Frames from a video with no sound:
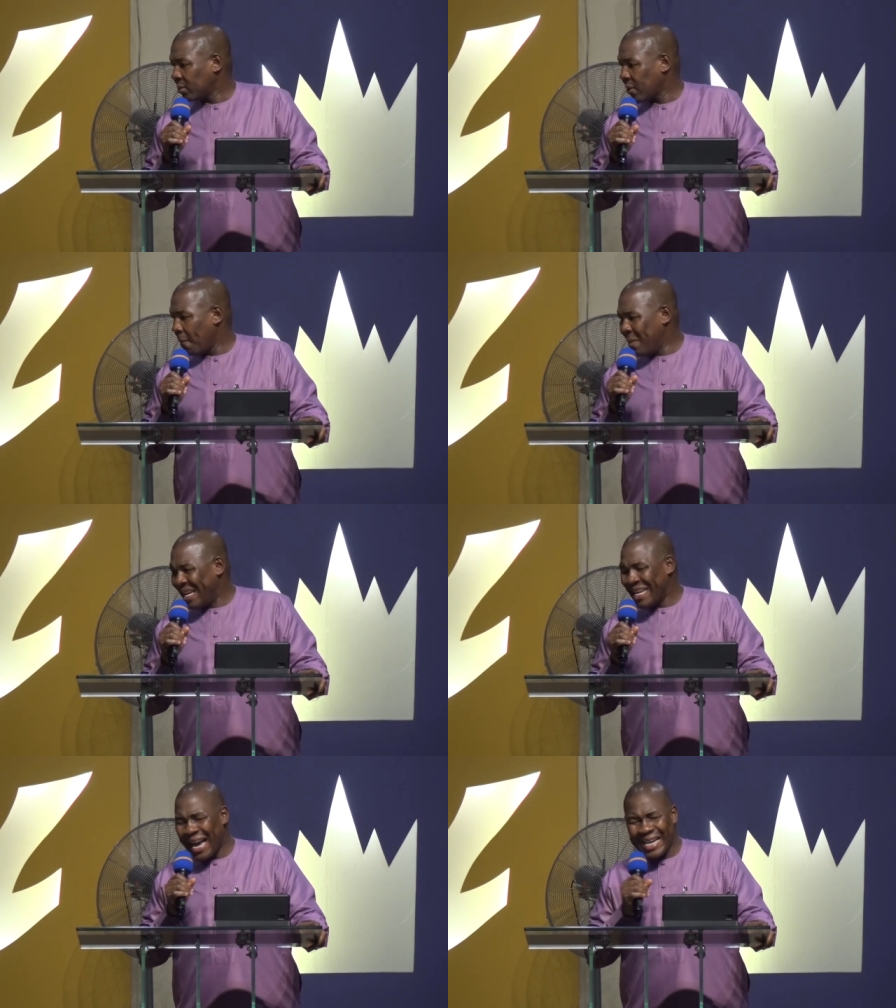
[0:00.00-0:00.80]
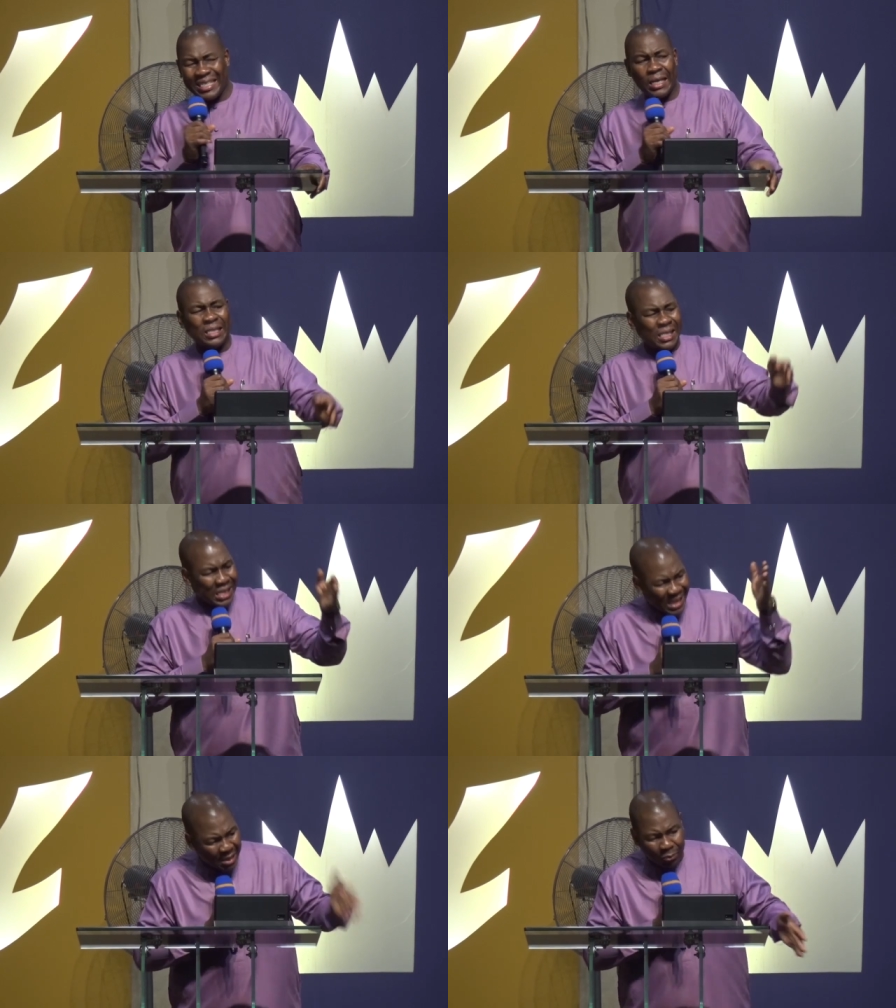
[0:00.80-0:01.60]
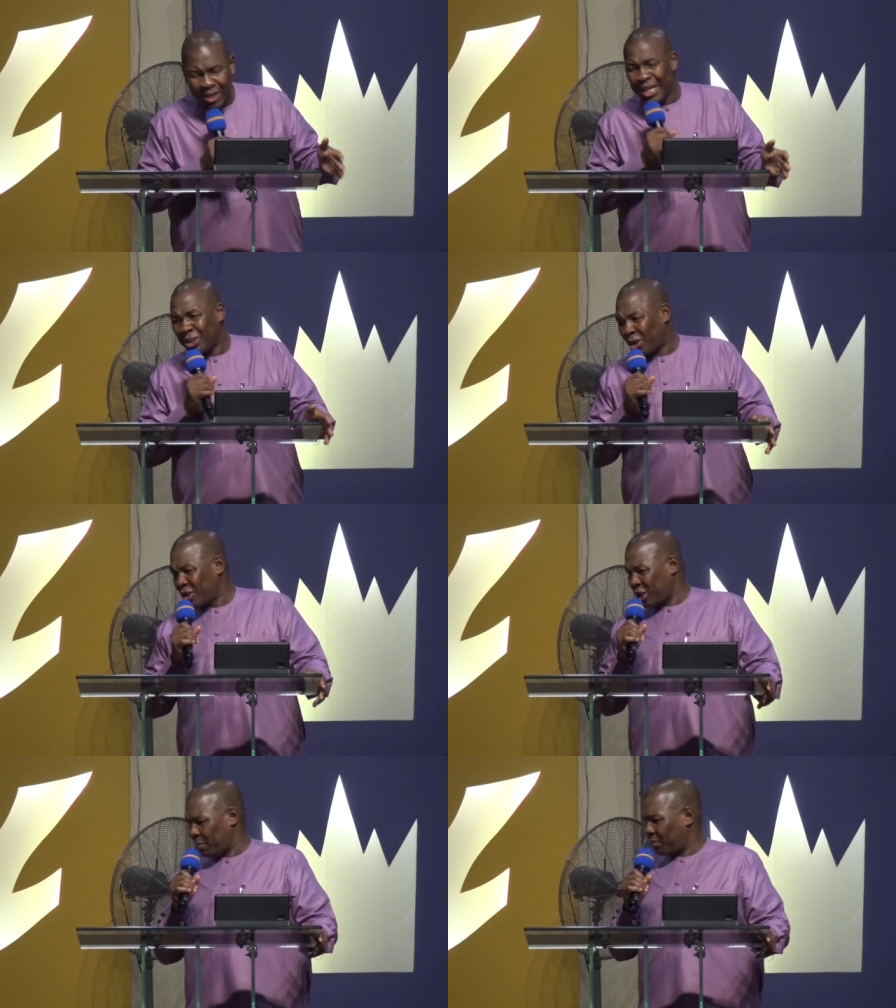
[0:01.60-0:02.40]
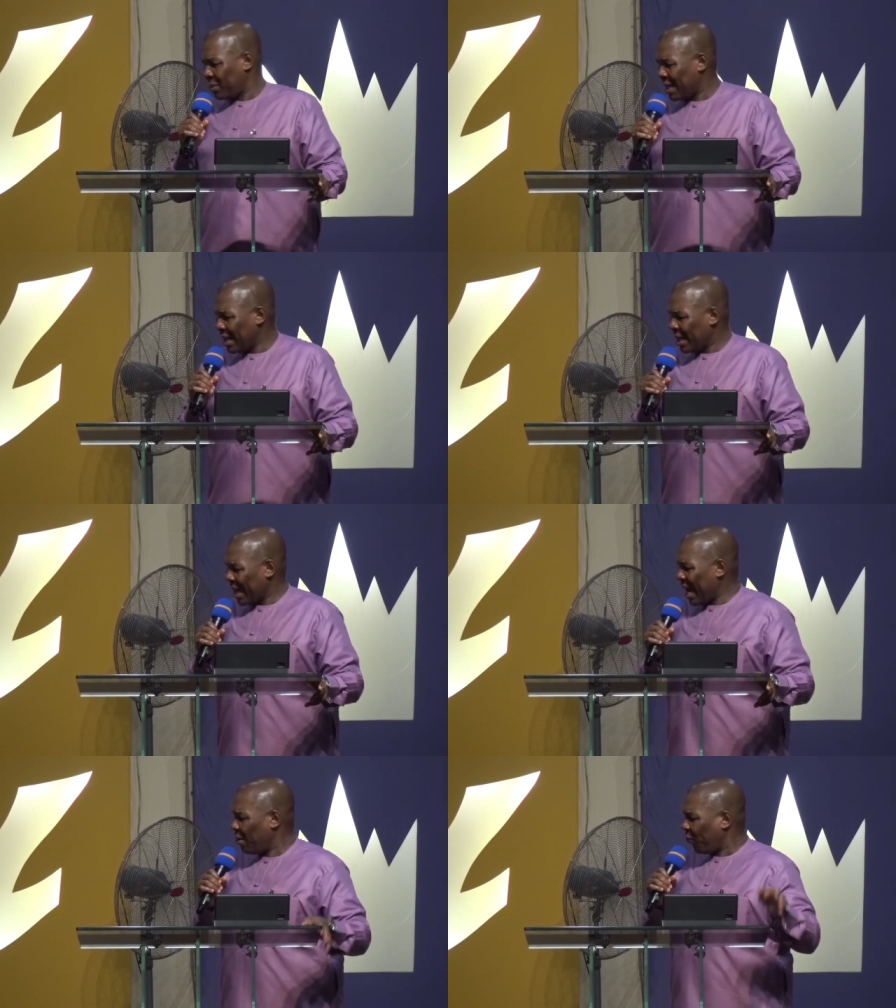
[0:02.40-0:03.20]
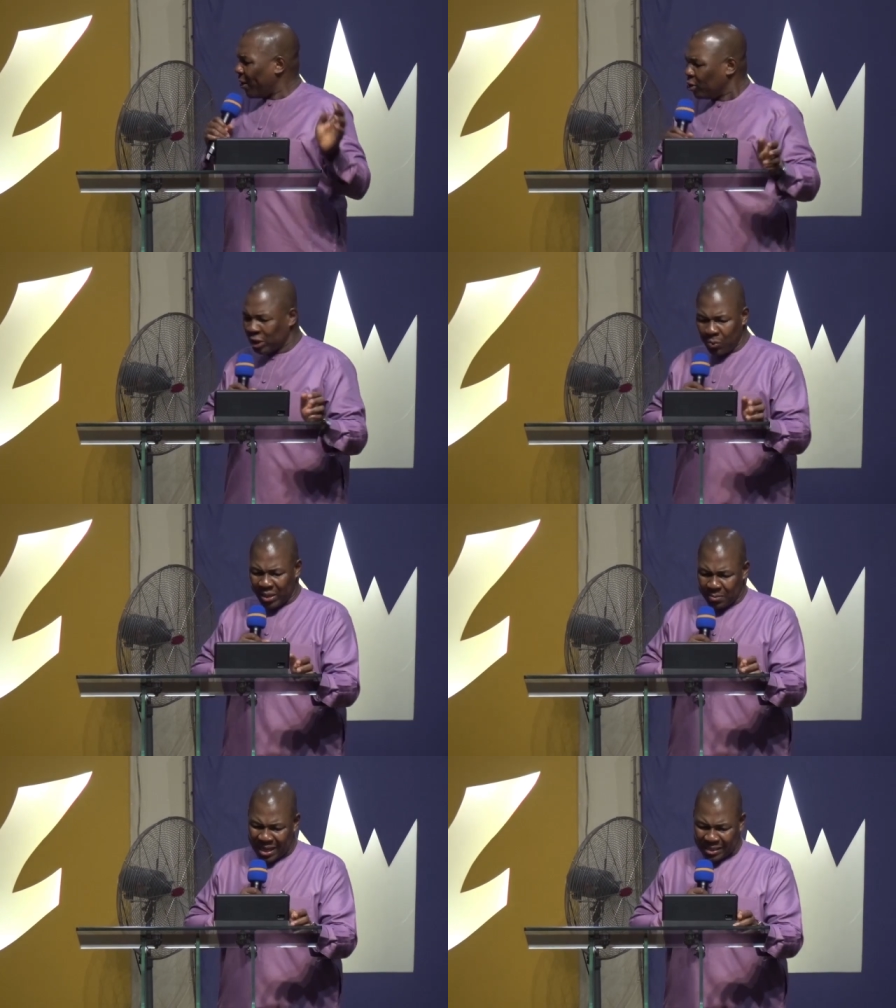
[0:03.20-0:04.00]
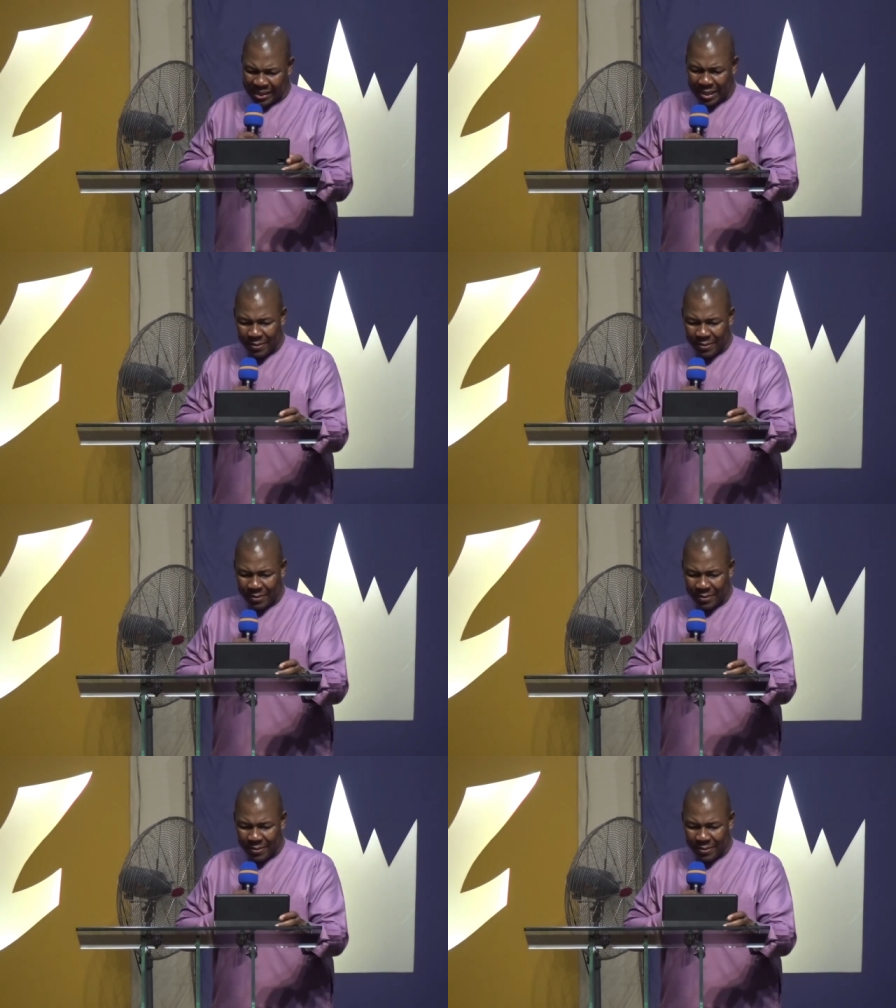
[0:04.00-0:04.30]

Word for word: Mary had a deep relationship and fellowship with the master.